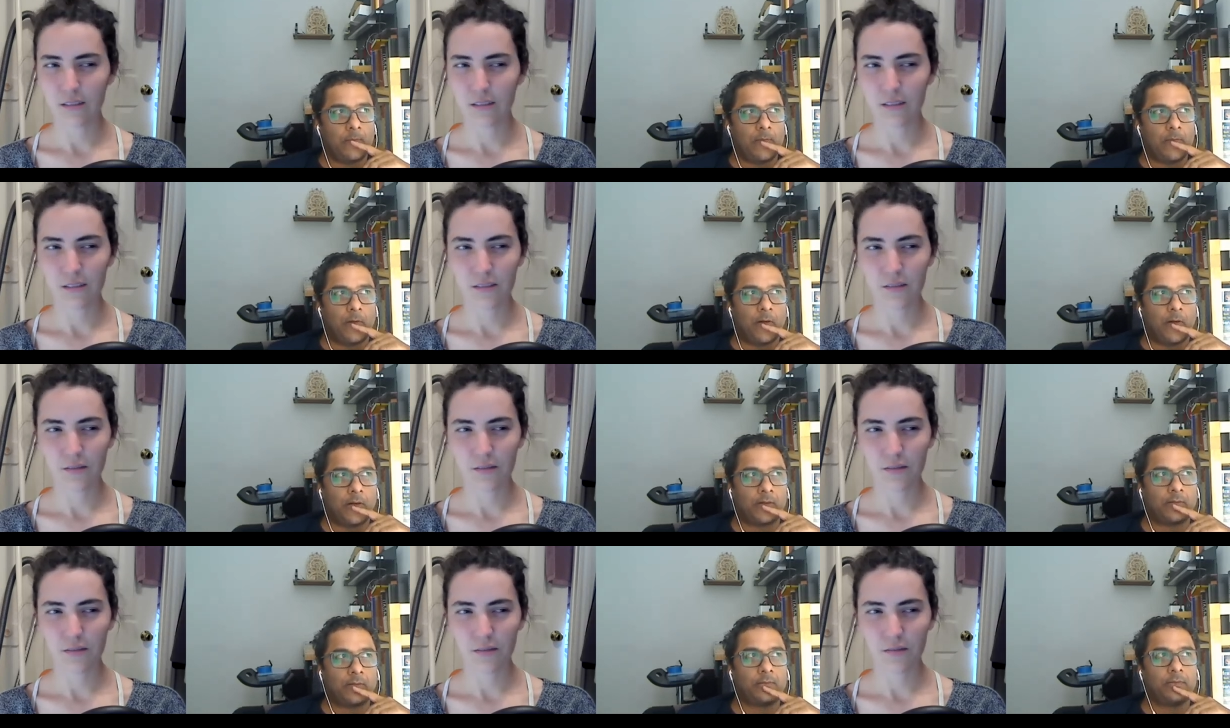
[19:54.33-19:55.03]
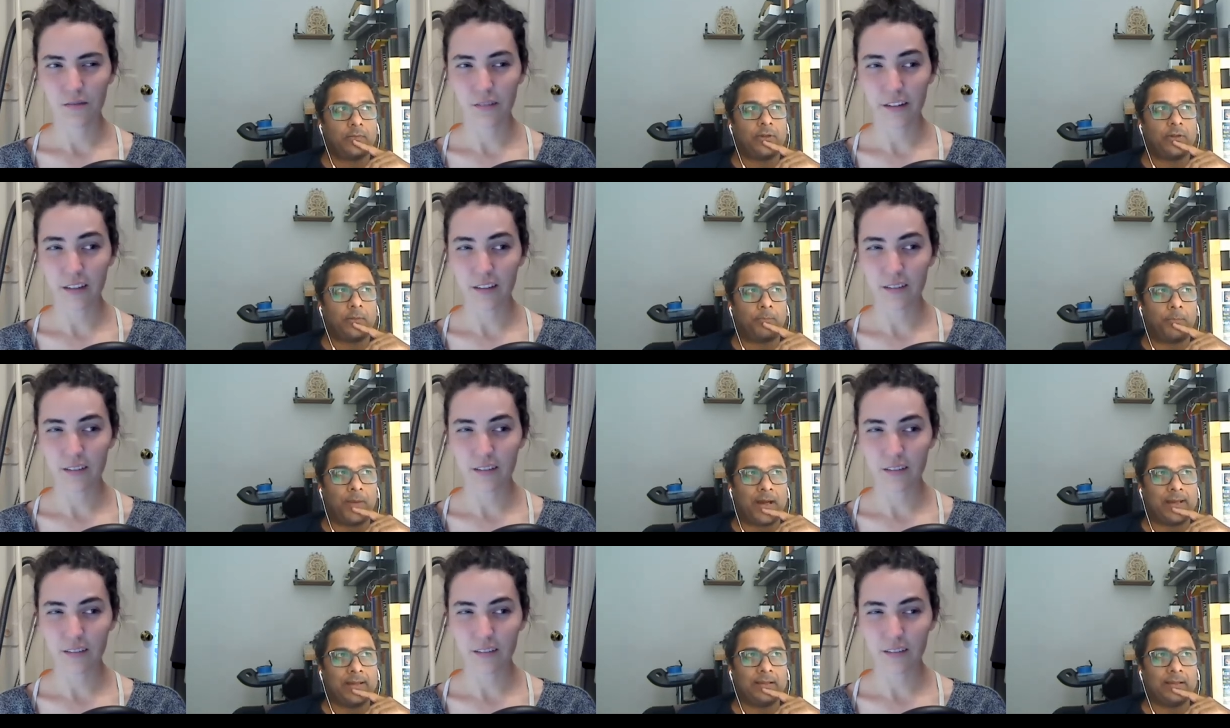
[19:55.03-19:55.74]
Speaker 1: or you're
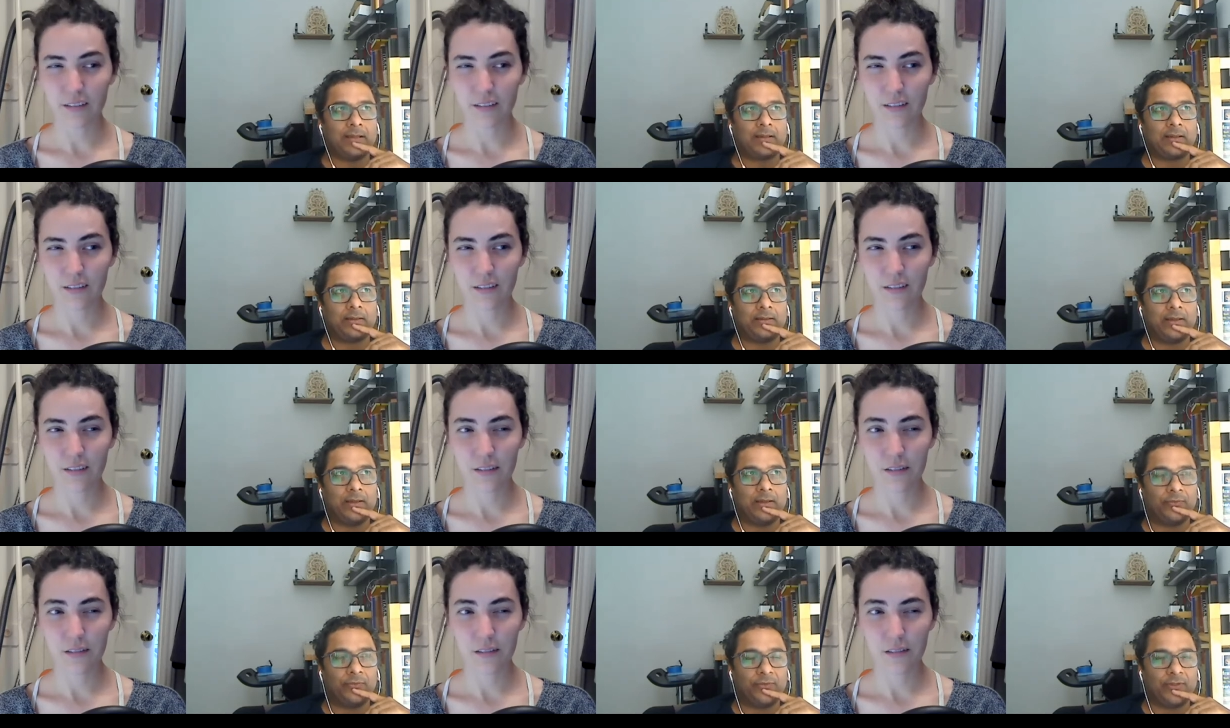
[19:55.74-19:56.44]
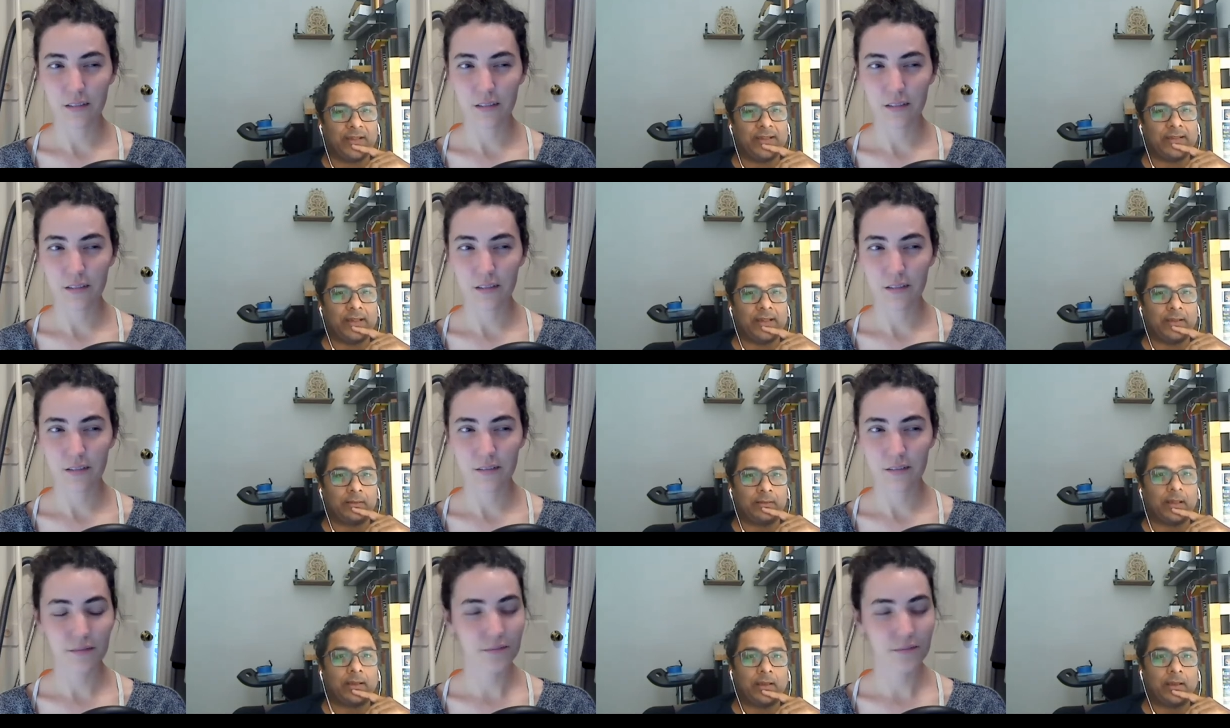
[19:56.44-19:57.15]
buying like an inflating
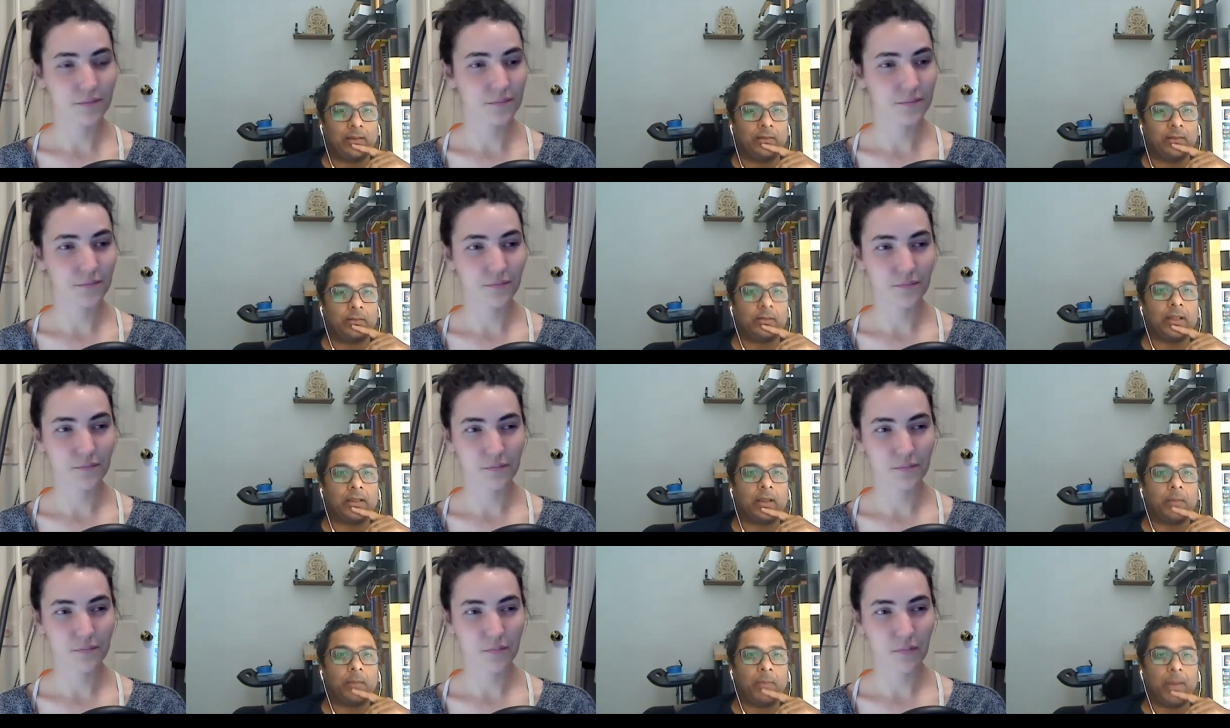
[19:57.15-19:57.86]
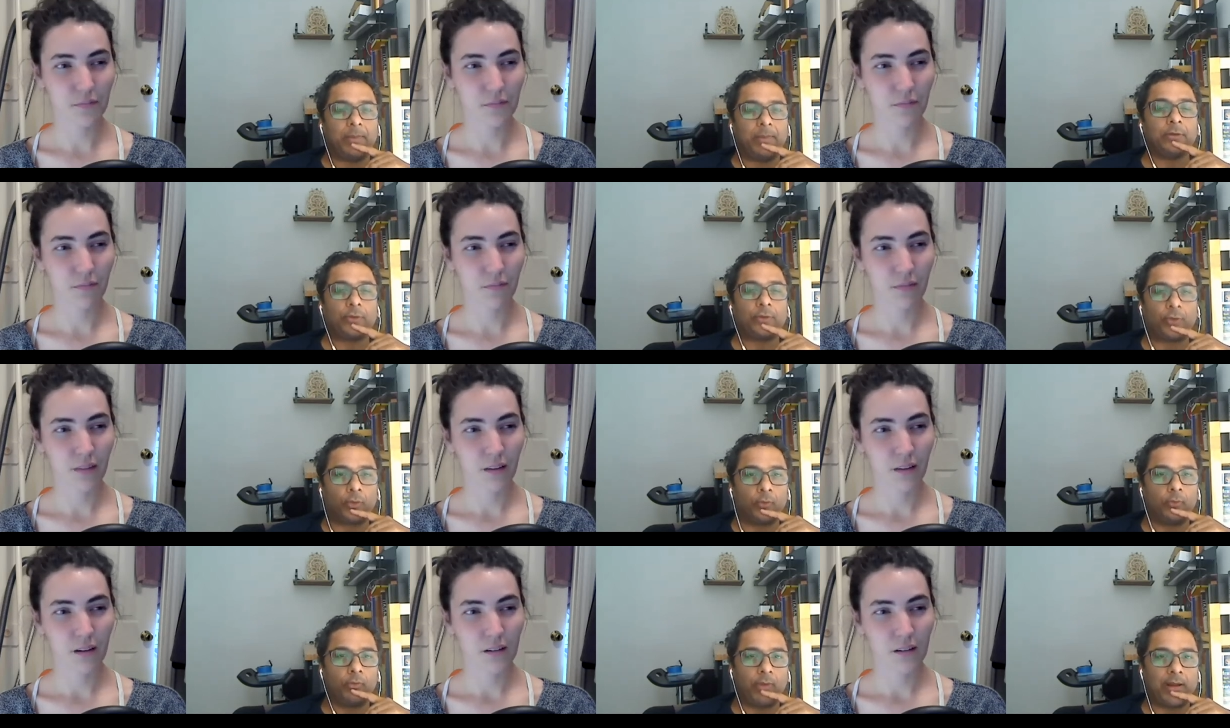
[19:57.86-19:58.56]
like like maybe the
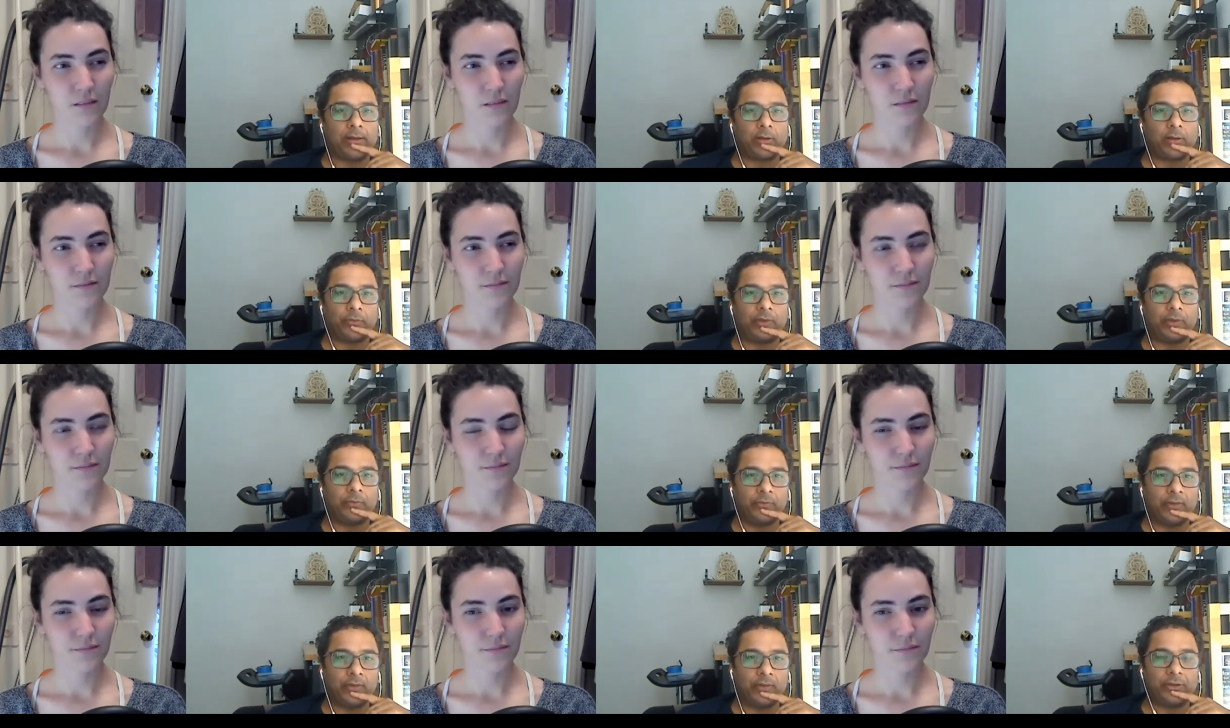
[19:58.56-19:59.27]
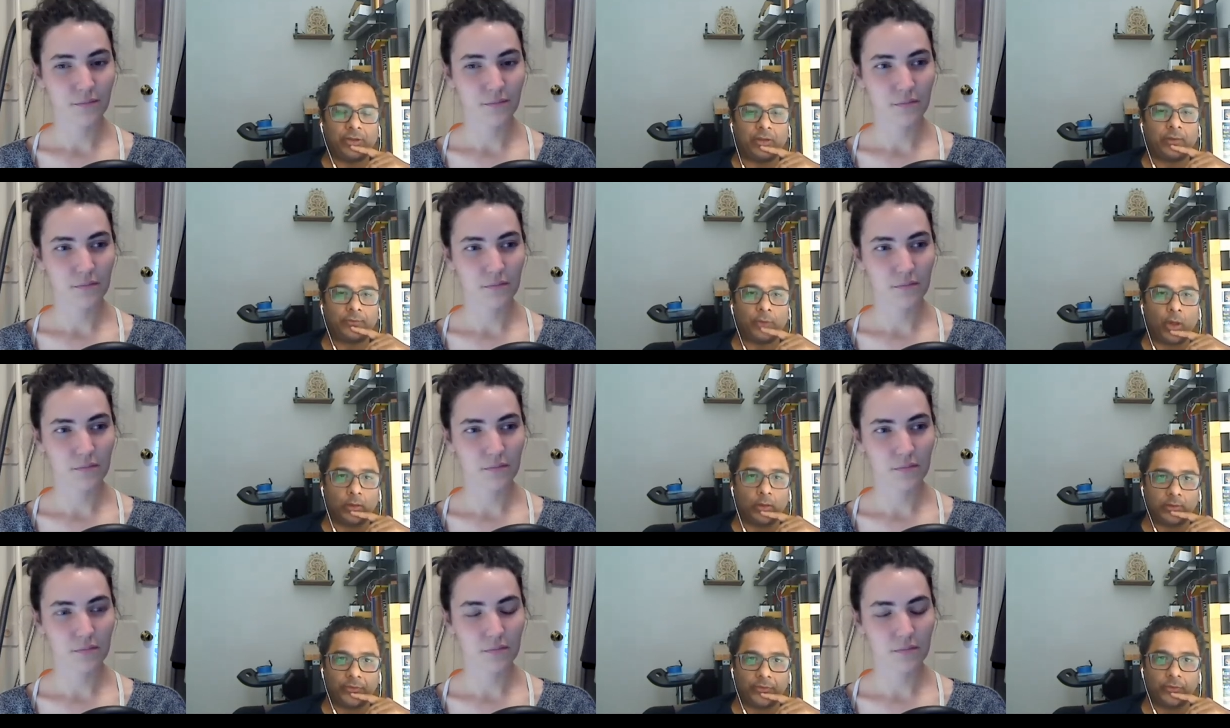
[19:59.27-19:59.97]
true rate of inflation of
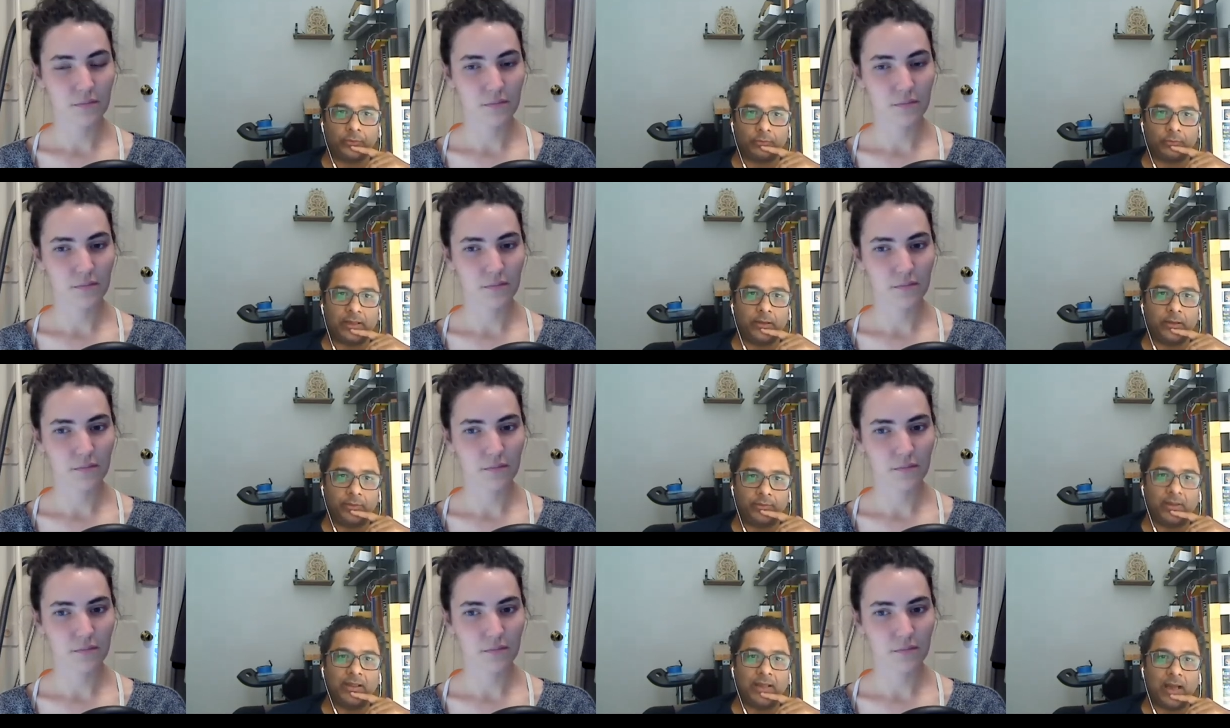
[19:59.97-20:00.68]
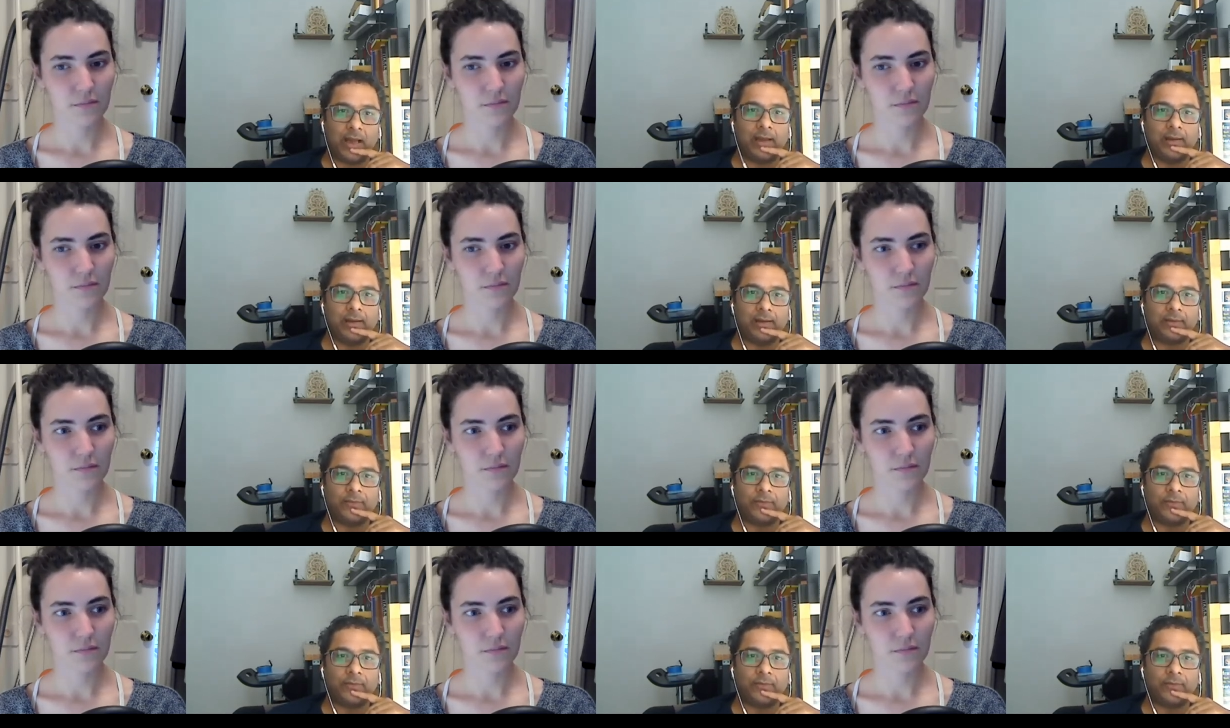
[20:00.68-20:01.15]
dollars is really really high and if